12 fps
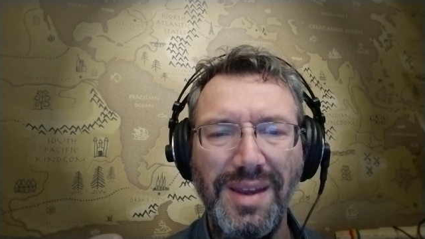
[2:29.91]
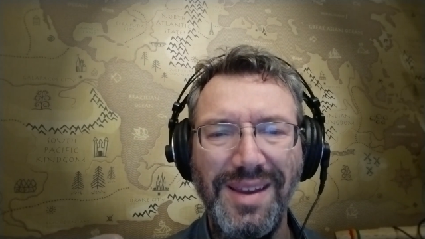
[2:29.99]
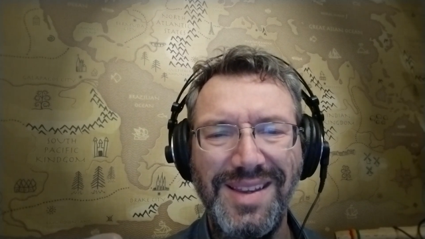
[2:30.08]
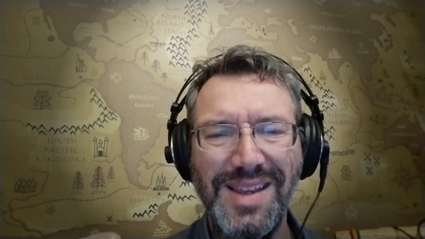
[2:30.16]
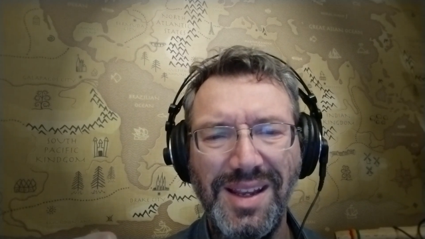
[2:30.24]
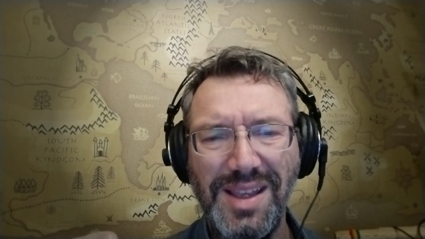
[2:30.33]

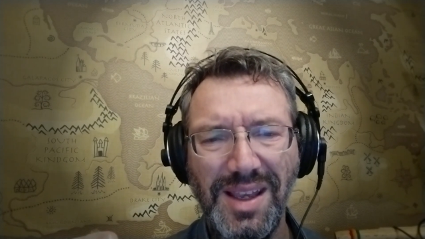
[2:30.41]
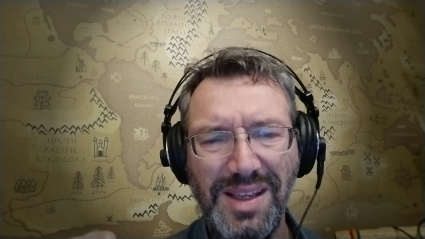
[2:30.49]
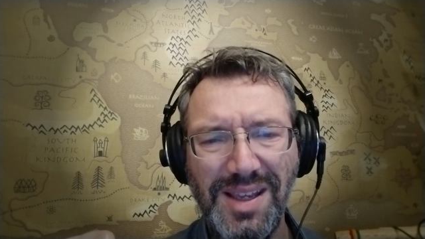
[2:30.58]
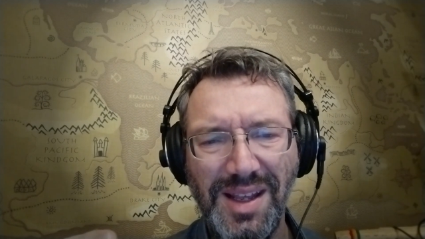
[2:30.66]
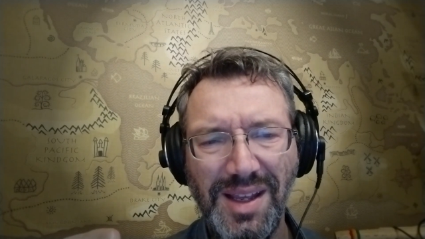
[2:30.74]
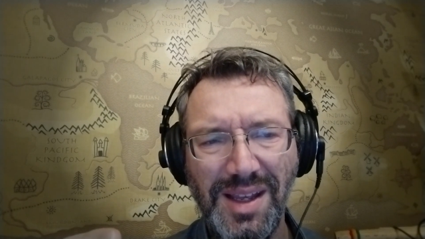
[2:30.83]
he
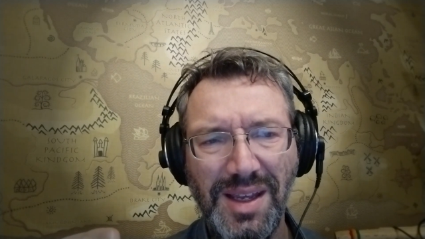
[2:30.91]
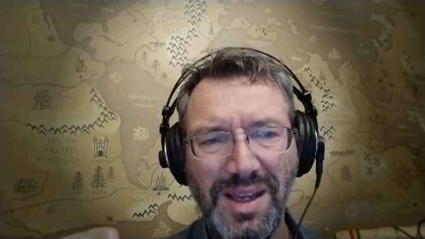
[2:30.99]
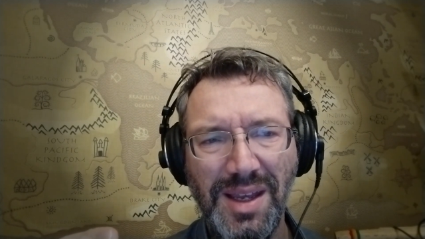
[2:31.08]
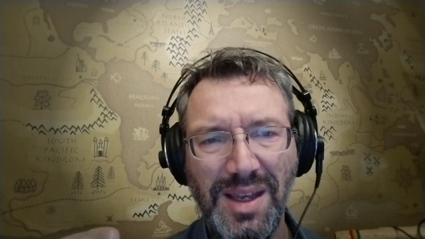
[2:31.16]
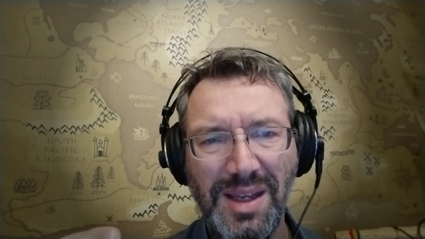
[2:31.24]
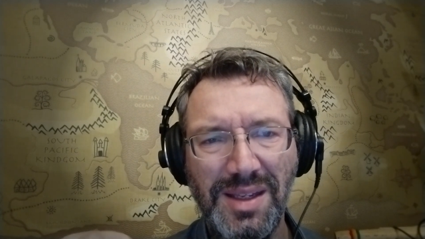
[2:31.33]

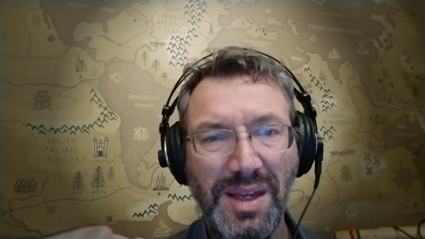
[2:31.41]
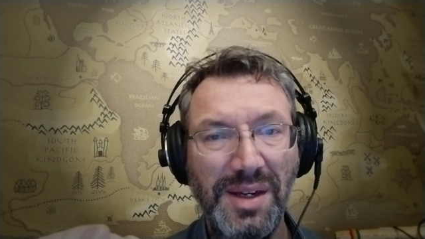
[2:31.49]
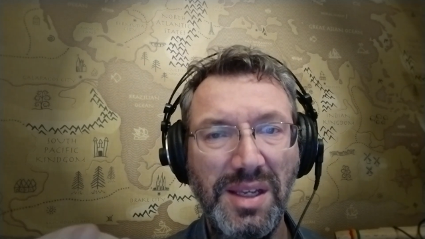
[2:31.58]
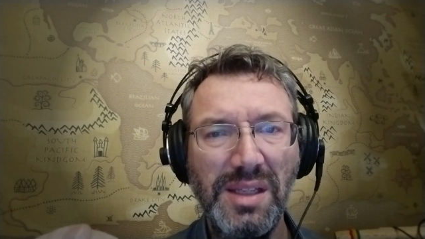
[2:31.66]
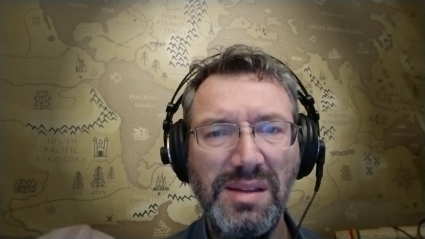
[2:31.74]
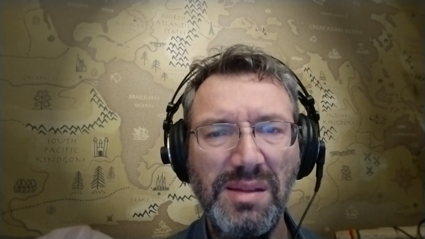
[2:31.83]
can
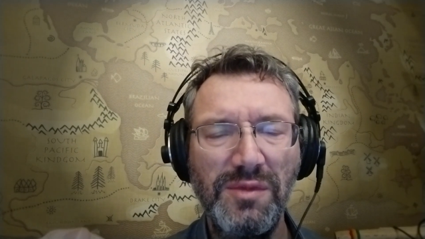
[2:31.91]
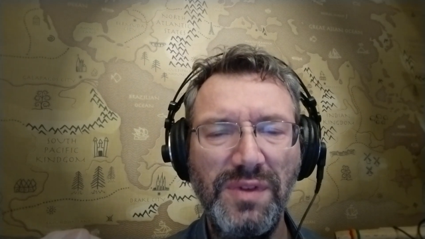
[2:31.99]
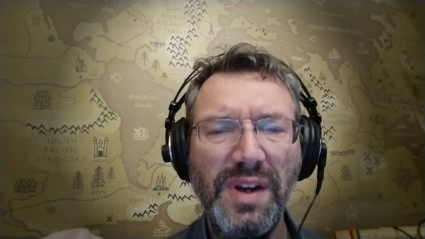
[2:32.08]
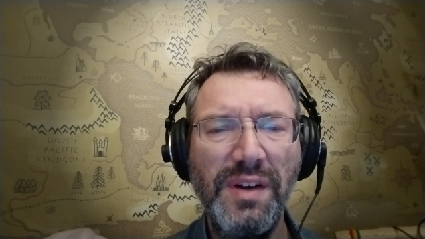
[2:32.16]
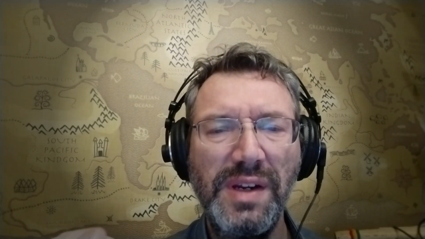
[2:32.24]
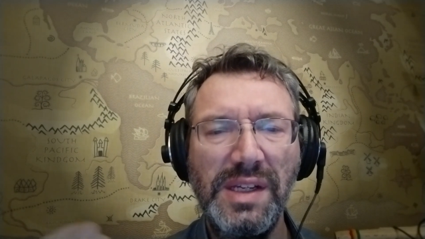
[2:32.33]
hit them
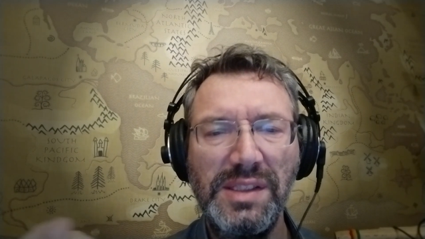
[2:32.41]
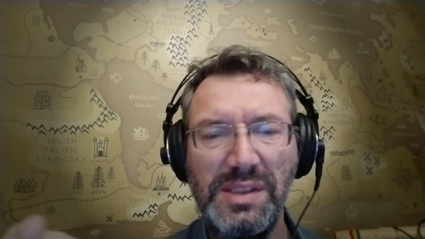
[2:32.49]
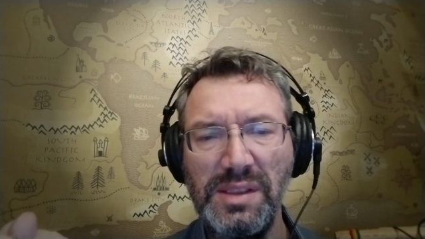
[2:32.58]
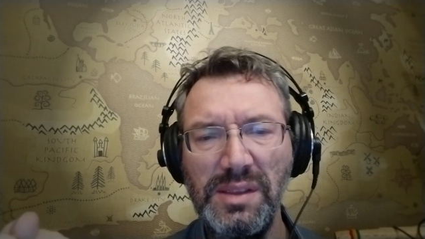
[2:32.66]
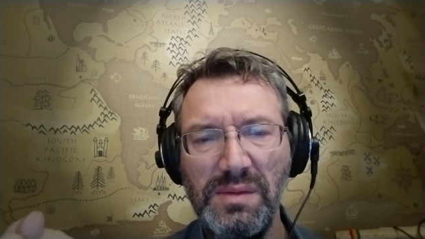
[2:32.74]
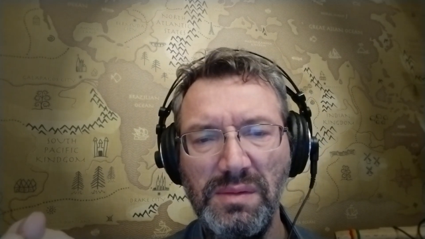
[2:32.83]
very
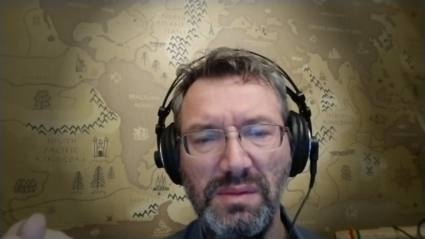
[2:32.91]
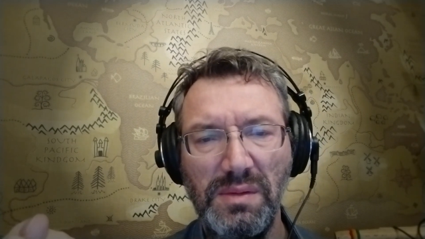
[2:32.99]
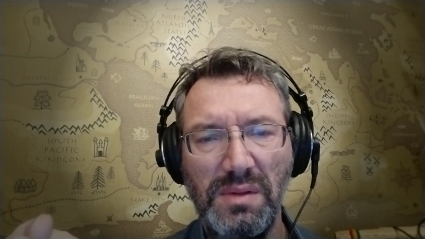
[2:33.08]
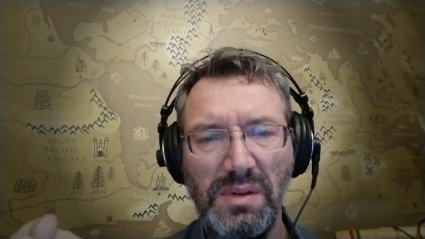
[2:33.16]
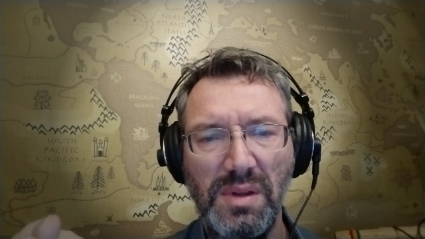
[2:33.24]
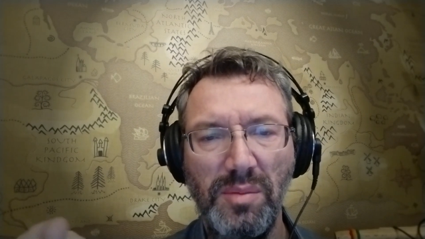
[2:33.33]
easy
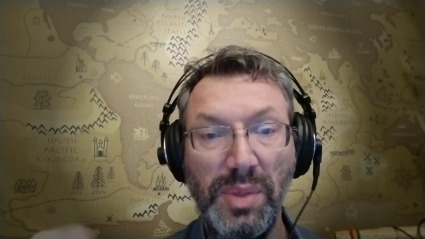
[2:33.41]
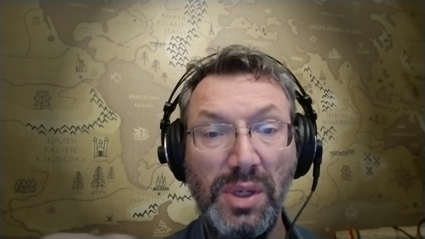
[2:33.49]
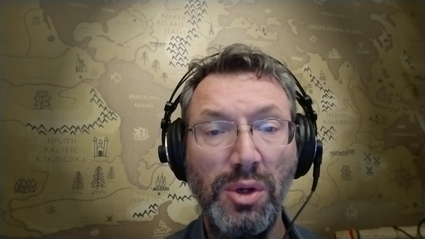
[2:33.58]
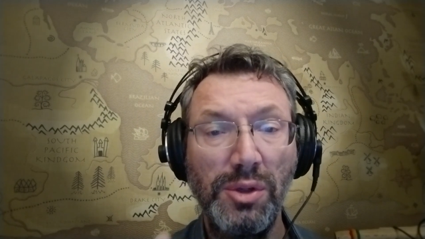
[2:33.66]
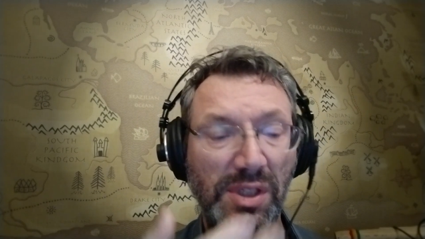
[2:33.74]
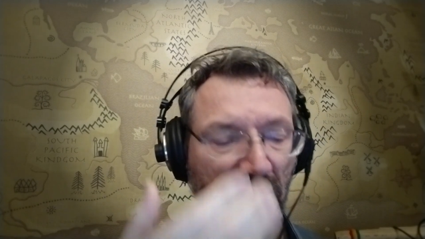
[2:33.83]

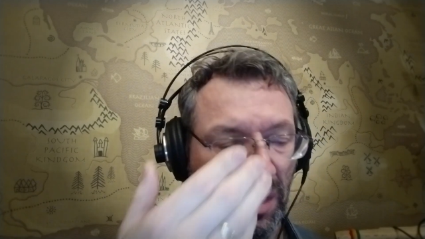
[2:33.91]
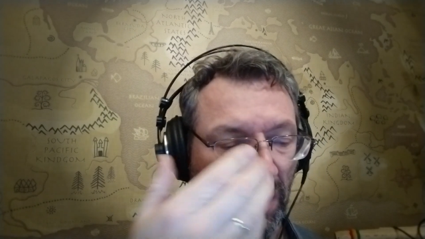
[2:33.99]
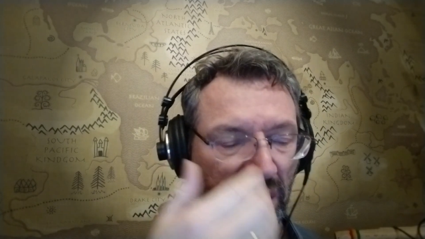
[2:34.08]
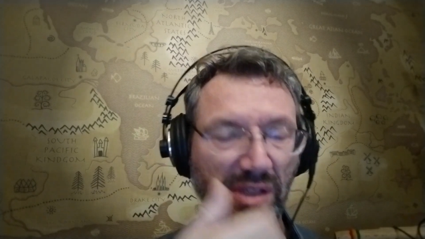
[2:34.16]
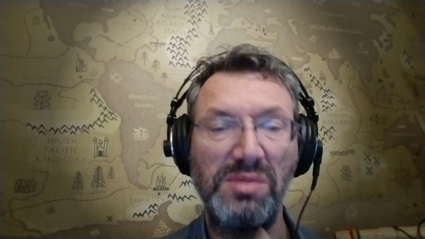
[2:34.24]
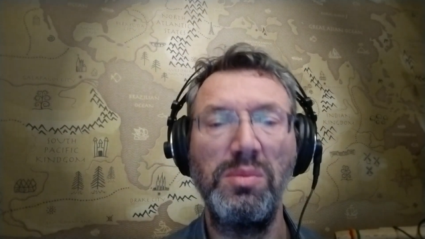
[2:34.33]
because it's in
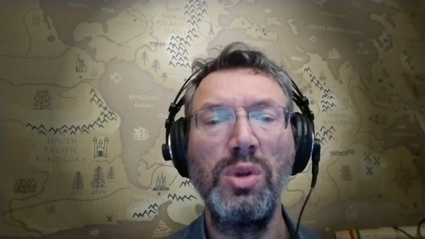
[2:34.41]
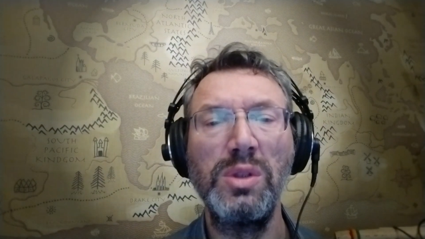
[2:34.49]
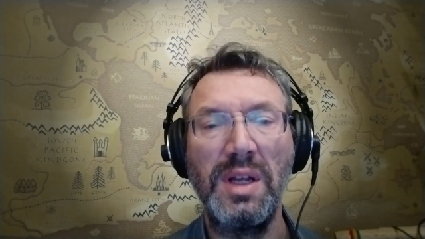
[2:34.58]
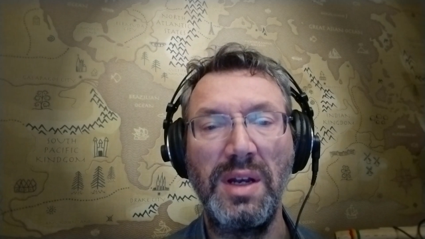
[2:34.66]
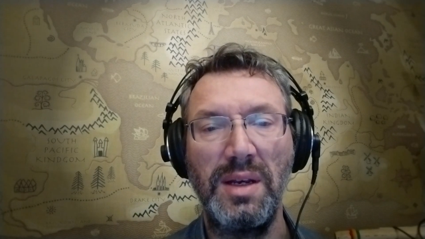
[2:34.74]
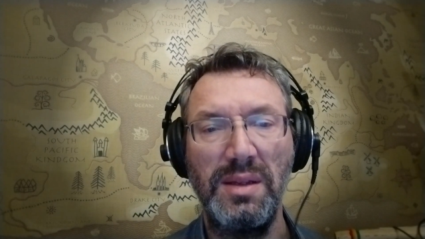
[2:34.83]
his modal